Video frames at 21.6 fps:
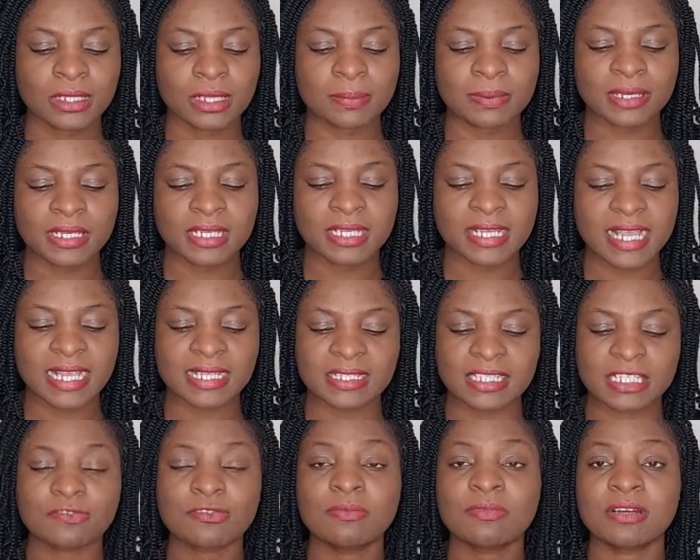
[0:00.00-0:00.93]
but he gets
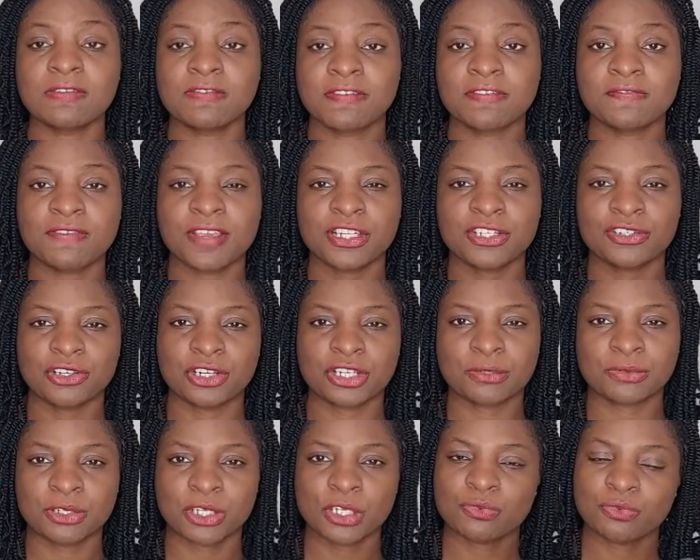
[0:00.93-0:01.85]
this from Living Faith
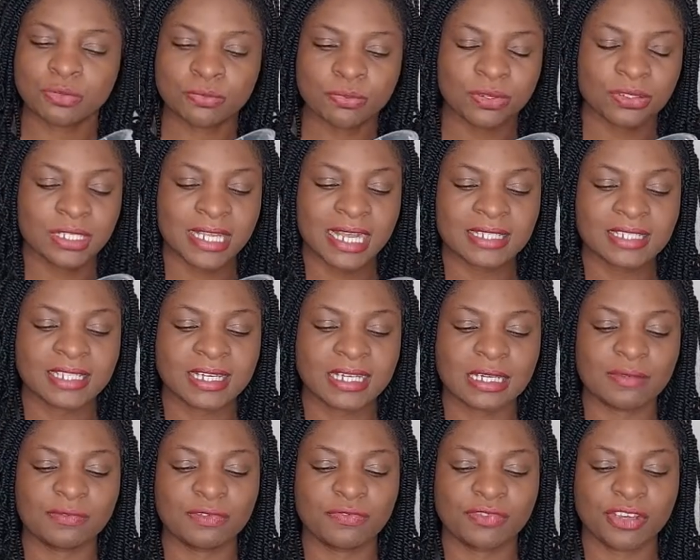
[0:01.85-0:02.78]
Church because we both attend
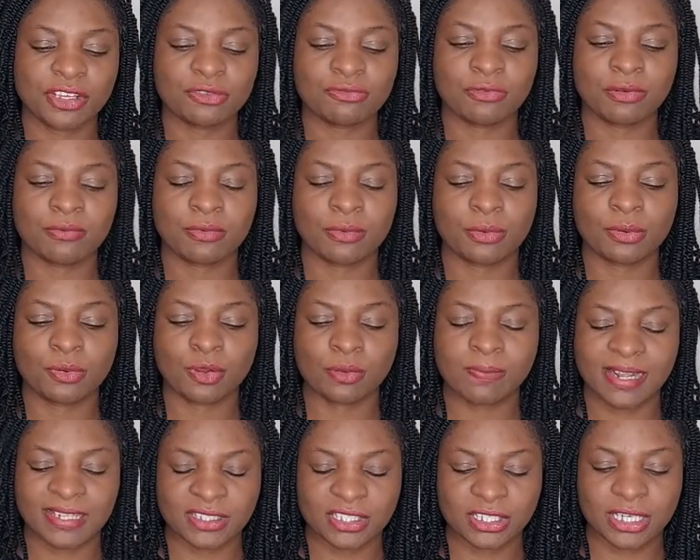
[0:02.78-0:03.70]
Living Faith when we go
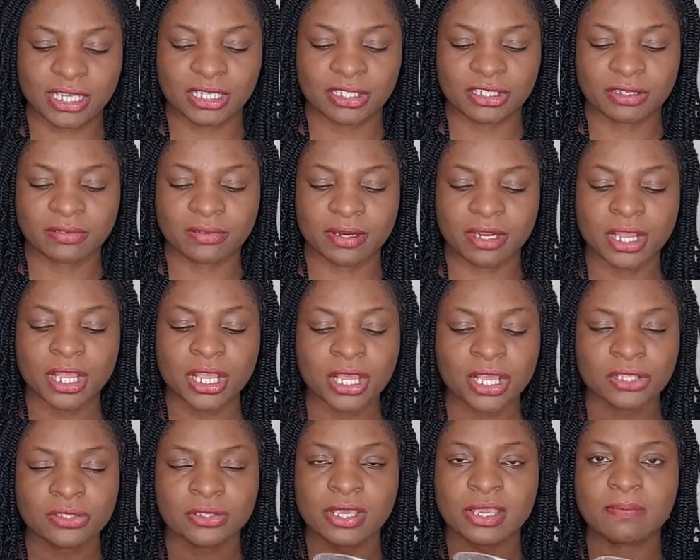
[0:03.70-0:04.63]
back to Nigeria.
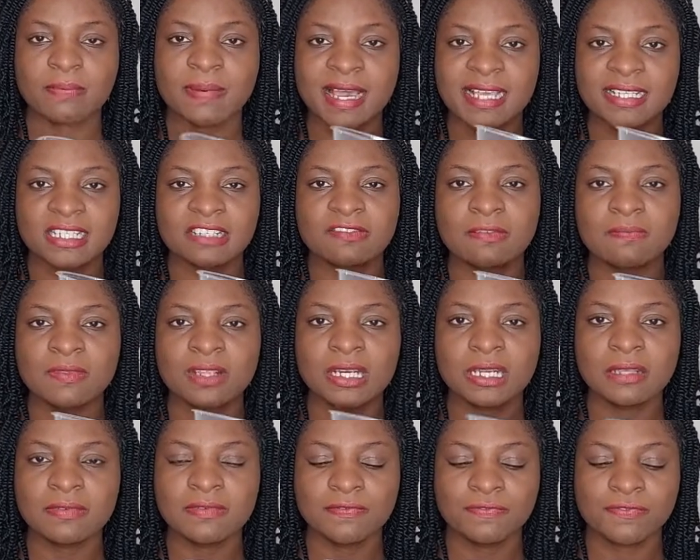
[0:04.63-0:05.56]
So he buys this from the
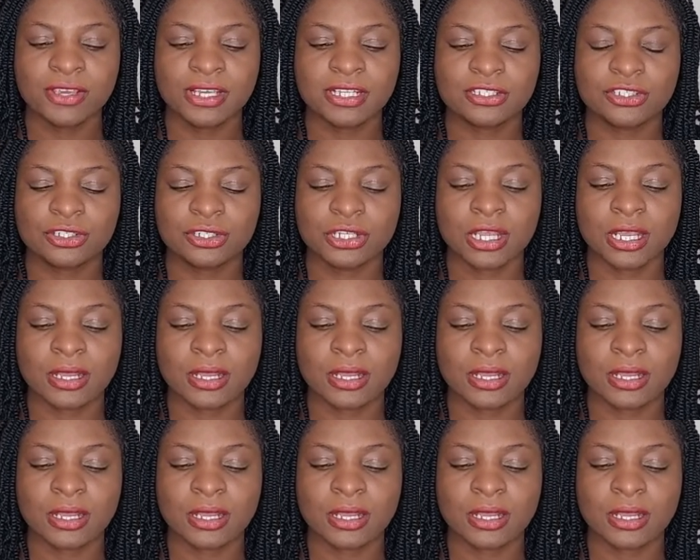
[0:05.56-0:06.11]
Living Faith